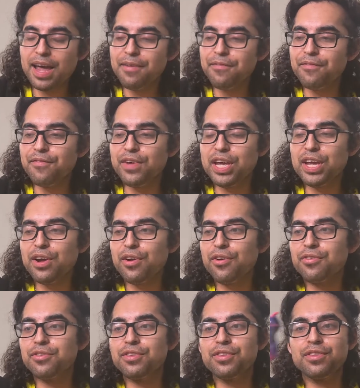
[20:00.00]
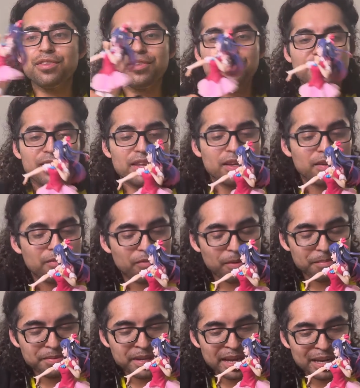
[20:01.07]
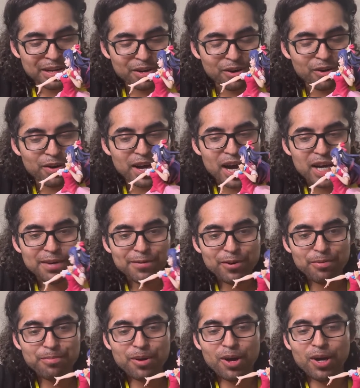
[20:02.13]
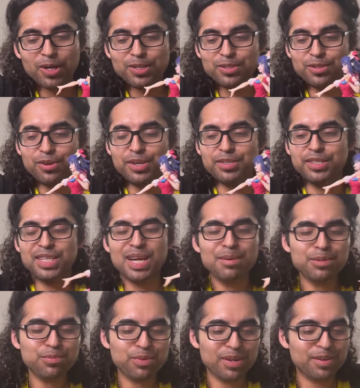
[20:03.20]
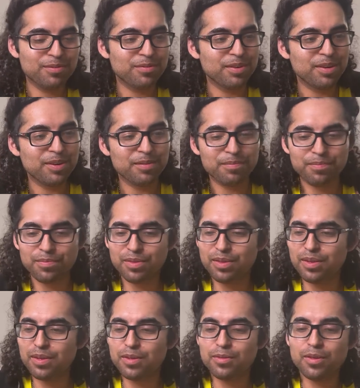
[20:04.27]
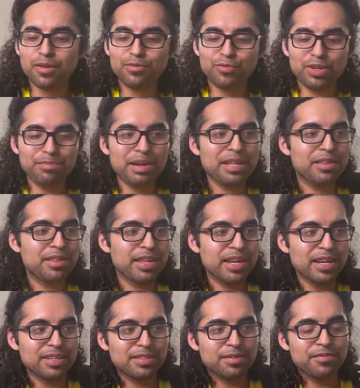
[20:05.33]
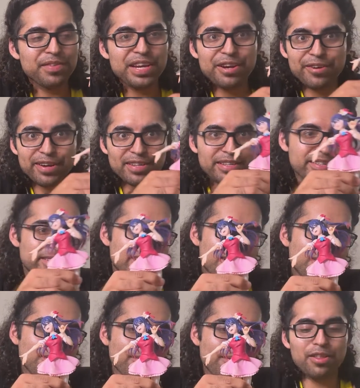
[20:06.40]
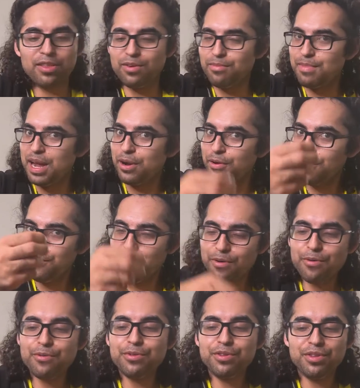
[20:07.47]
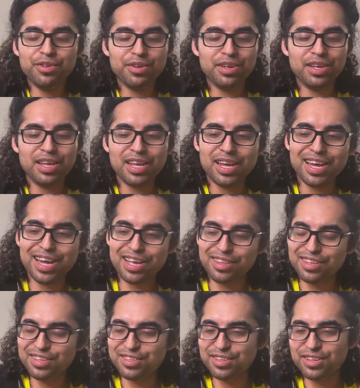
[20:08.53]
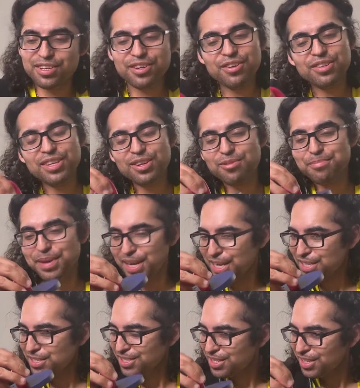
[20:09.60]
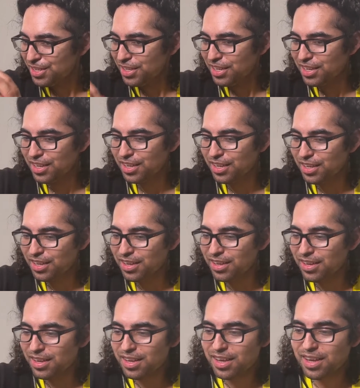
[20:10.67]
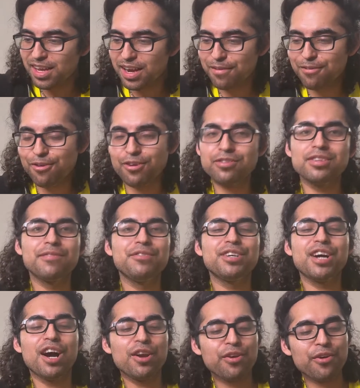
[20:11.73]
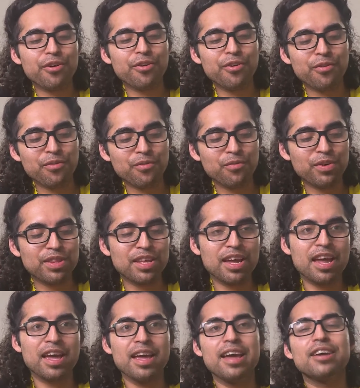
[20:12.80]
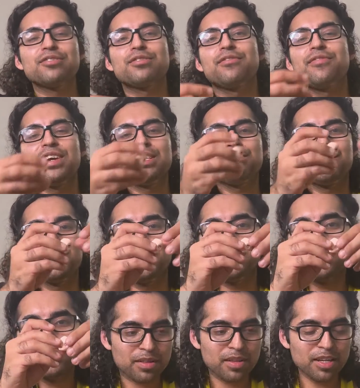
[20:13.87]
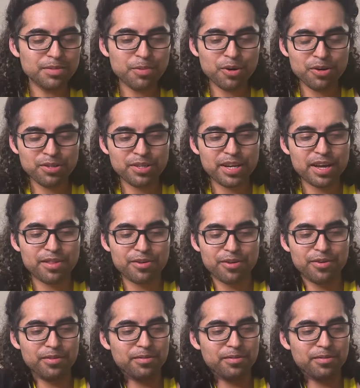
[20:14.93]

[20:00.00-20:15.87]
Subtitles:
figure from Tenitol out of her box. So she comes with three main things: the figure itself, the little microphone, and this cute little bass. And of course, if you got her with the extra faceplate, let's put her together.